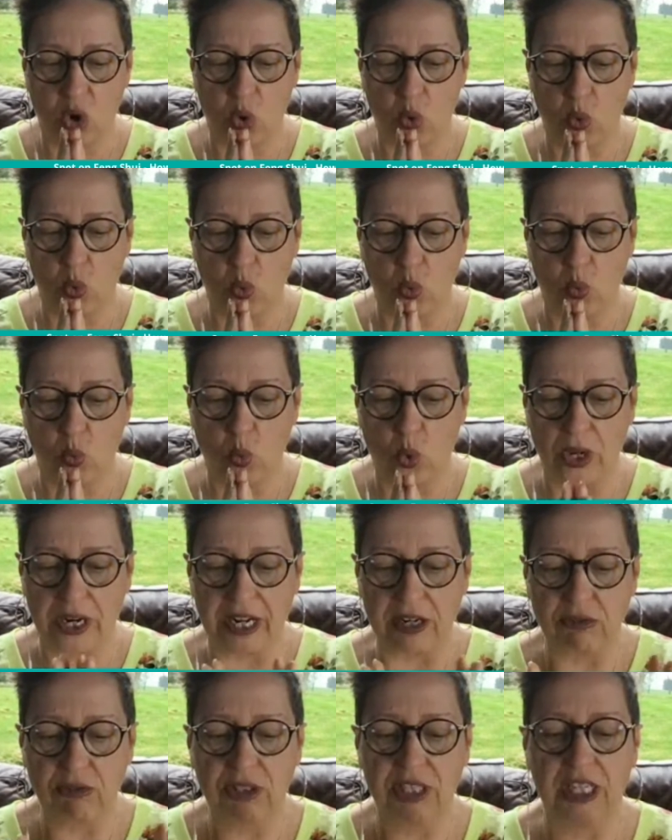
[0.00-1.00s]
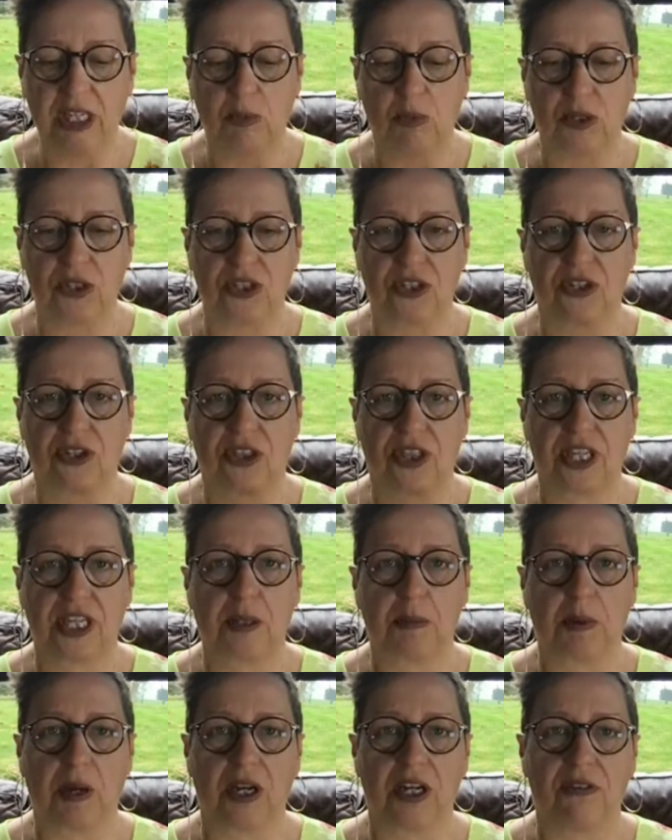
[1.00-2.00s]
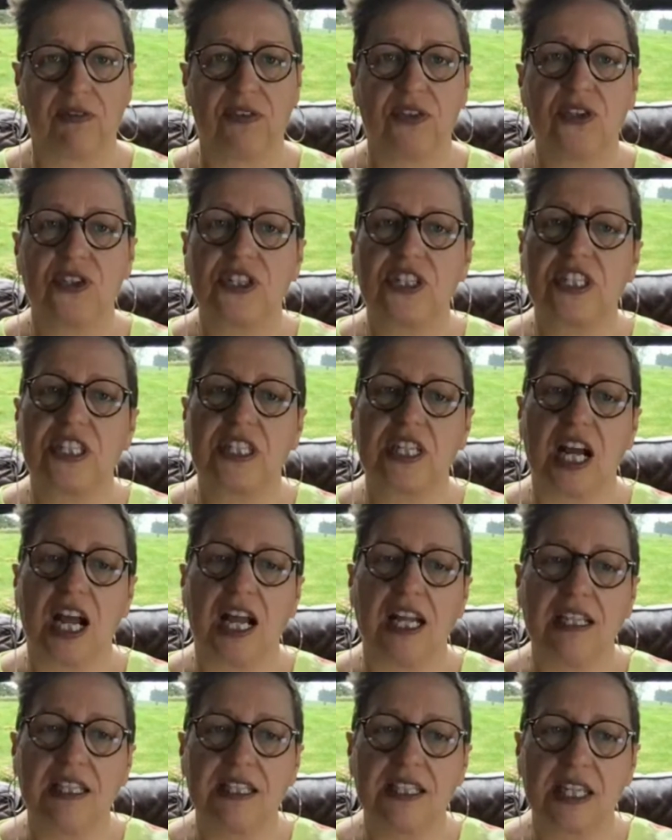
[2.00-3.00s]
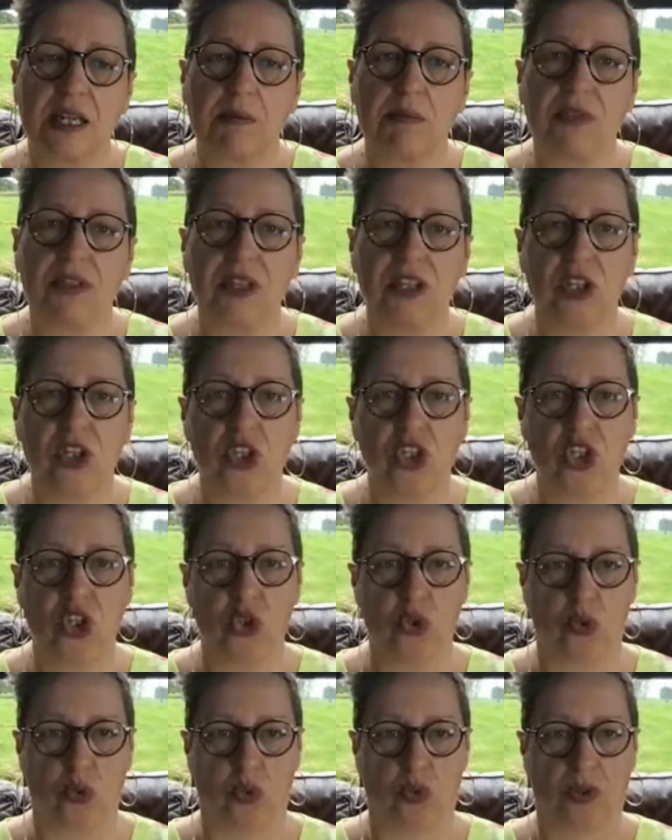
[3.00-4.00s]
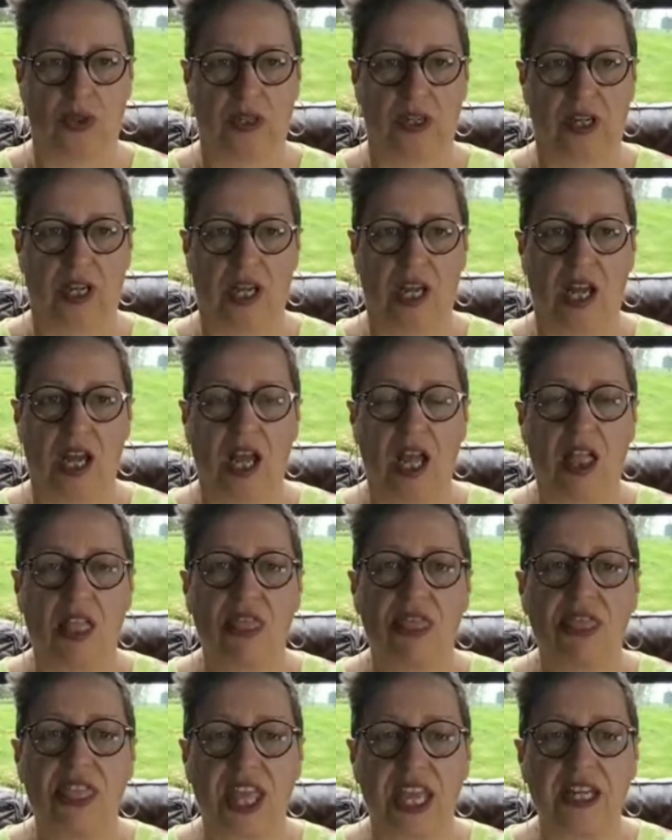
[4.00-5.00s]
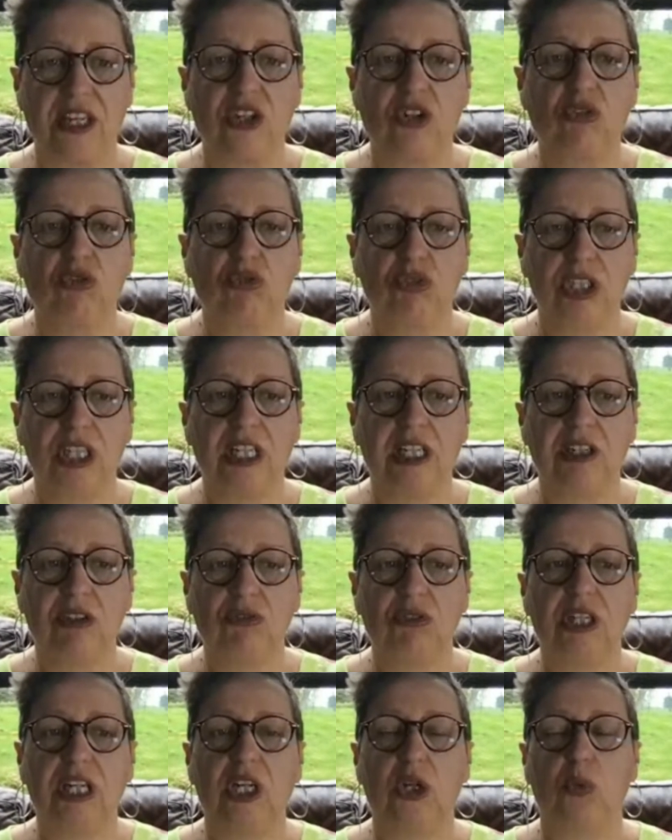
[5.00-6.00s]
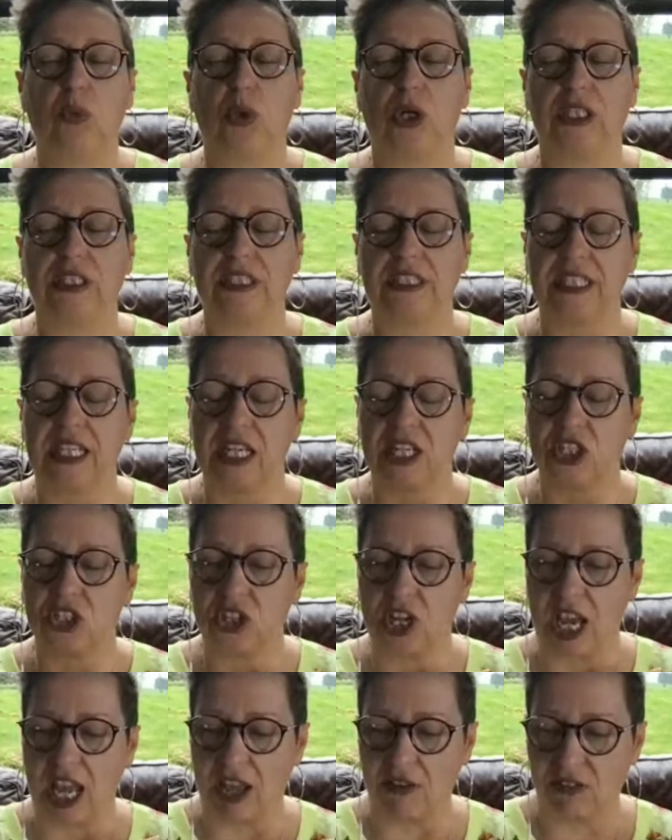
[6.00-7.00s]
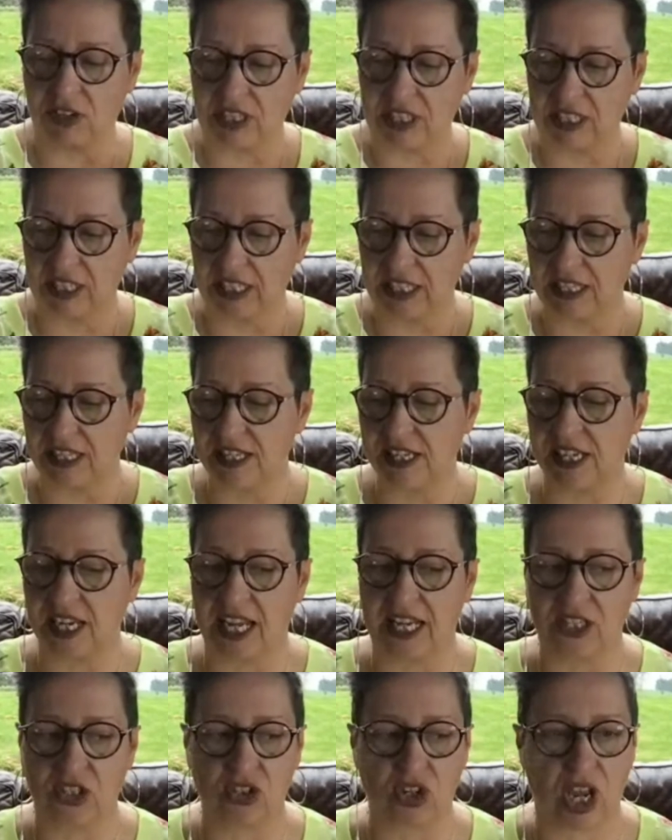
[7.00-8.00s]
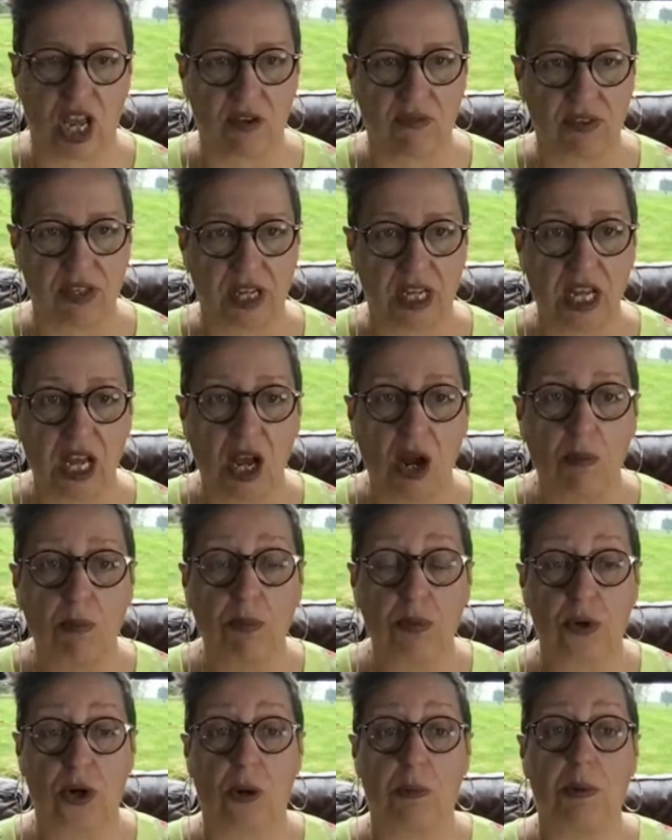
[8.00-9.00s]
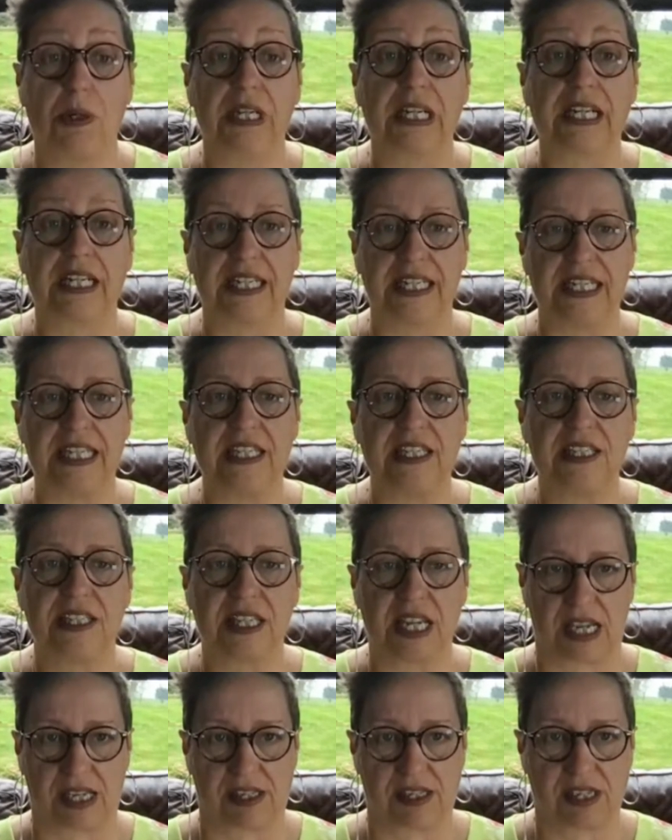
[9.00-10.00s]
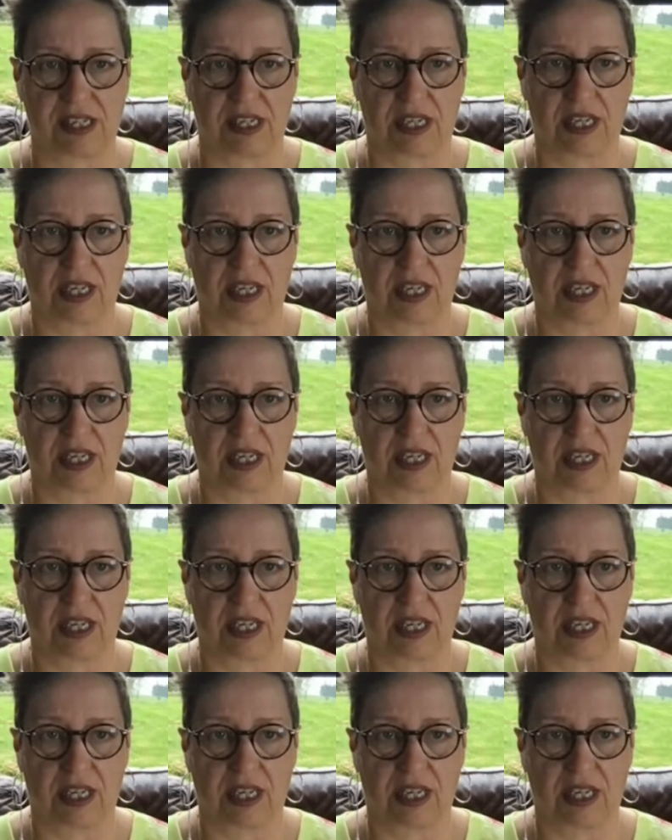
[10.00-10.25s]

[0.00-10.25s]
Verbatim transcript: what I really want you to think about, if you start something new, then you really, really want to have a clean slate, to have a proper clean desk.